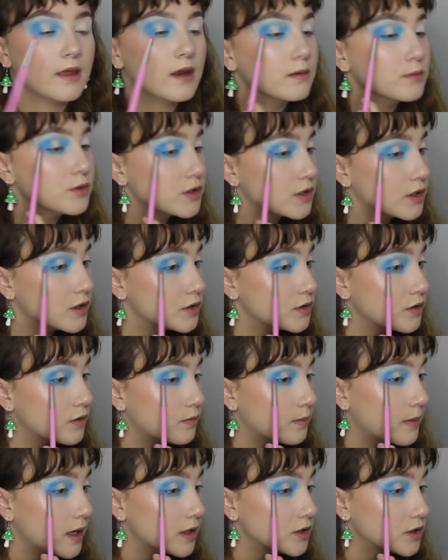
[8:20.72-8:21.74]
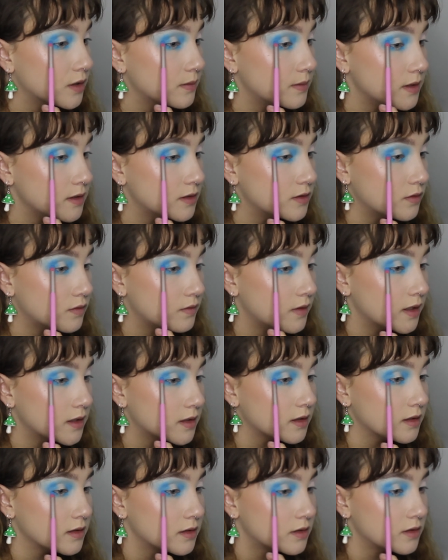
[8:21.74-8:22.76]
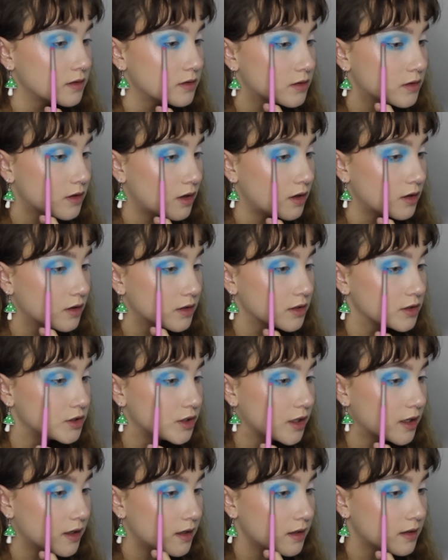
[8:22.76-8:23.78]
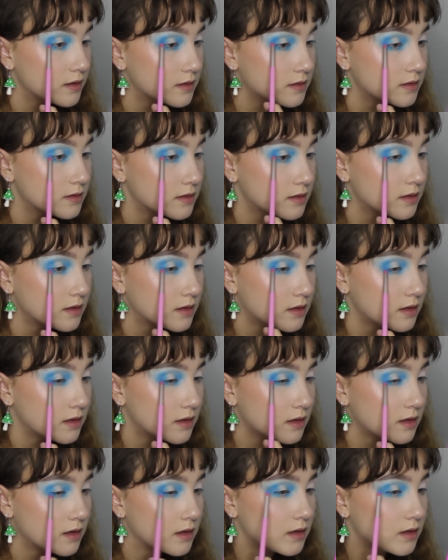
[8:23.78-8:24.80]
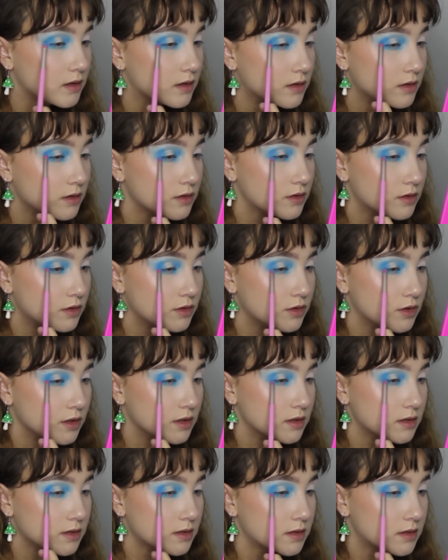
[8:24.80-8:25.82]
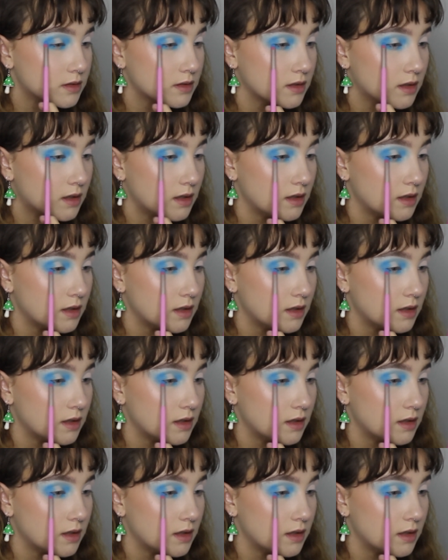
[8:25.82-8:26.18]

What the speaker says: then I'm just going to sort of match up these sort of like darker shades, just